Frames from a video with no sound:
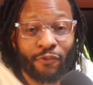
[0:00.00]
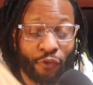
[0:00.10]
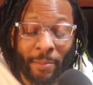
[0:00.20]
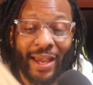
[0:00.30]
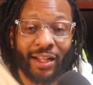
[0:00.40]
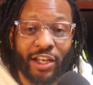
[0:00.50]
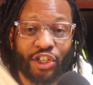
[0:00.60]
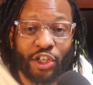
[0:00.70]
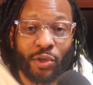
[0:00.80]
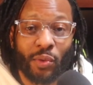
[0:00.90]
from
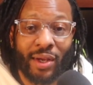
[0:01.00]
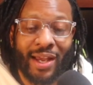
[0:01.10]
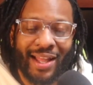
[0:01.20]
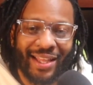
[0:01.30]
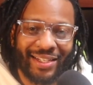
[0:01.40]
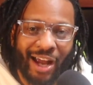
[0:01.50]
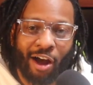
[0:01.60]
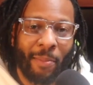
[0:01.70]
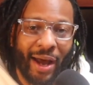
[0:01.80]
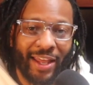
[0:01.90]
LSU. Let's
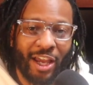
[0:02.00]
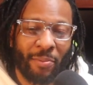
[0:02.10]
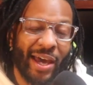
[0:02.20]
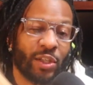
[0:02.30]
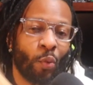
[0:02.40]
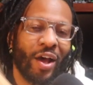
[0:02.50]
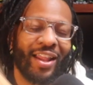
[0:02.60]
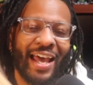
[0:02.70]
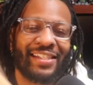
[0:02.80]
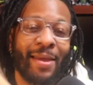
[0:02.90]
talk about him, as well
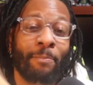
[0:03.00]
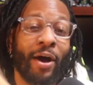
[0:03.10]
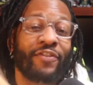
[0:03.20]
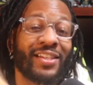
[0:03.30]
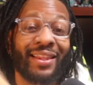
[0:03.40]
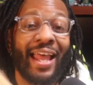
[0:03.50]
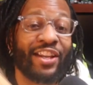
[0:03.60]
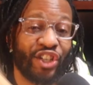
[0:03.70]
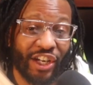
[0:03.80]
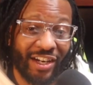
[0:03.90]
as a Buffs
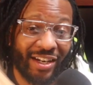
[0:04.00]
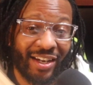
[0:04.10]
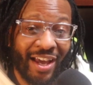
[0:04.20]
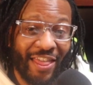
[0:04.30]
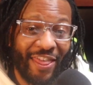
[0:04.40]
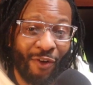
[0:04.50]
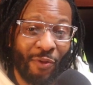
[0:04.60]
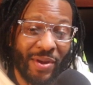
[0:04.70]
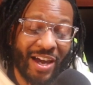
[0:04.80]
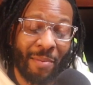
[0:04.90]
legend that will
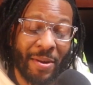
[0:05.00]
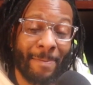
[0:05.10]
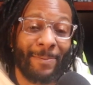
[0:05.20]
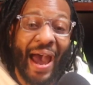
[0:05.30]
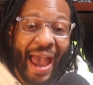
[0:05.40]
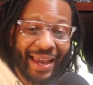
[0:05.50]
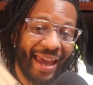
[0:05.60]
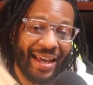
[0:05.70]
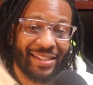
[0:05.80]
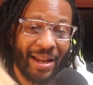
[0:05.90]
be coming back
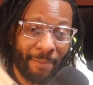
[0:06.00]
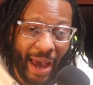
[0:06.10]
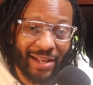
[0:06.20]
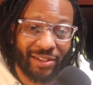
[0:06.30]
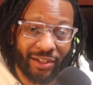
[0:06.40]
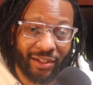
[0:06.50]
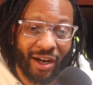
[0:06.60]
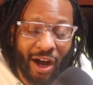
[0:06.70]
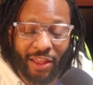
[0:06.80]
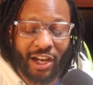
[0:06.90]
as an ambassador.
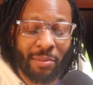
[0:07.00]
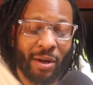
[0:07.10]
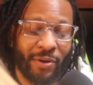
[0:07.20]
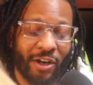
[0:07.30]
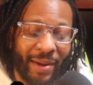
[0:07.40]
All that coming up here in